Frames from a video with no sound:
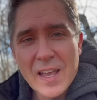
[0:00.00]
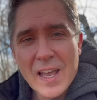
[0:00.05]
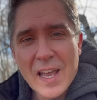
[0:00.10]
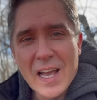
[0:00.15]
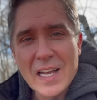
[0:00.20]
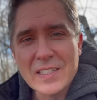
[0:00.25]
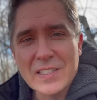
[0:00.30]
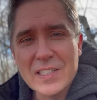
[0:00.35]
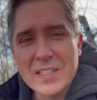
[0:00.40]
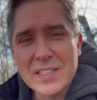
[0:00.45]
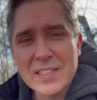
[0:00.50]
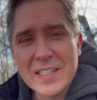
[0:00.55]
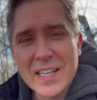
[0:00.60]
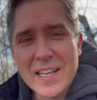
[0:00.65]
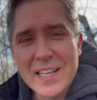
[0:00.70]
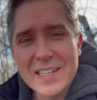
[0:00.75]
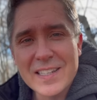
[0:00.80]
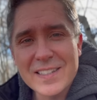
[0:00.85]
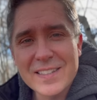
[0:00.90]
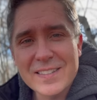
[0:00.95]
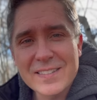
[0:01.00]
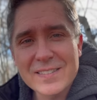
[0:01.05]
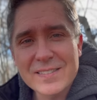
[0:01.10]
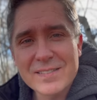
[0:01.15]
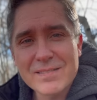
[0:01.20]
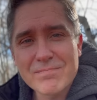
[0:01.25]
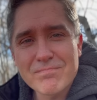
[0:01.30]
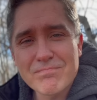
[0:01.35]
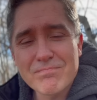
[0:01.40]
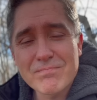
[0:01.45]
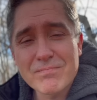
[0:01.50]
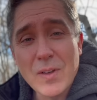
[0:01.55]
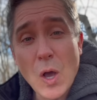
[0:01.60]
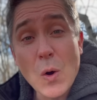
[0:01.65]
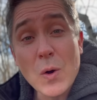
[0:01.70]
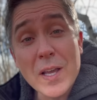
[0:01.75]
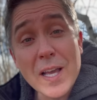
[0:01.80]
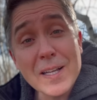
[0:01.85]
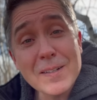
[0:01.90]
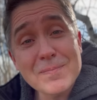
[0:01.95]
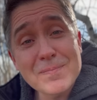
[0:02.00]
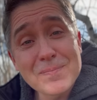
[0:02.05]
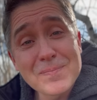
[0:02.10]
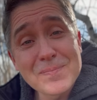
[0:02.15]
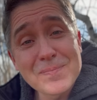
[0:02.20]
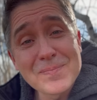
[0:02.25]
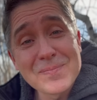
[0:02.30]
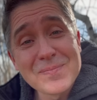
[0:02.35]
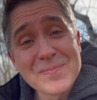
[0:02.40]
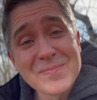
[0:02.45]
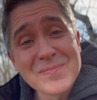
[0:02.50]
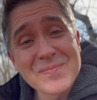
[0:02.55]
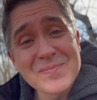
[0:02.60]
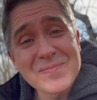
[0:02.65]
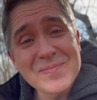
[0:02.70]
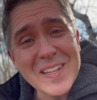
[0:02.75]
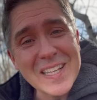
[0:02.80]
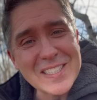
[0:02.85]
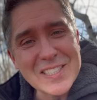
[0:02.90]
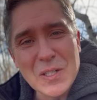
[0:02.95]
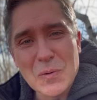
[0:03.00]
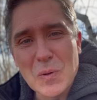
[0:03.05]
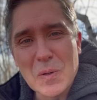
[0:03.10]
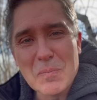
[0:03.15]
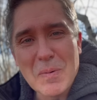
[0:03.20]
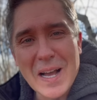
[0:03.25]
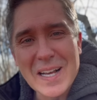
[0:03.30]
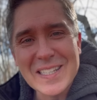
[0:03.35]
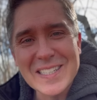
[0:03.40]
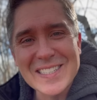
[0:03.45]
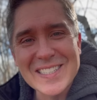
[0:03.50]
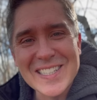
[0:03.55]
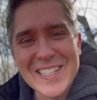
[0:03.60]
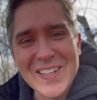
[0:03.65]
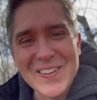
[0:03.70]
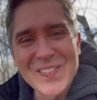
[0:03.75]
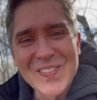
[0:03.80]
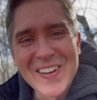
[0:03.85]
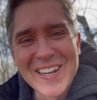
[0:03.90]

And she said, okay. And she went back to sleep.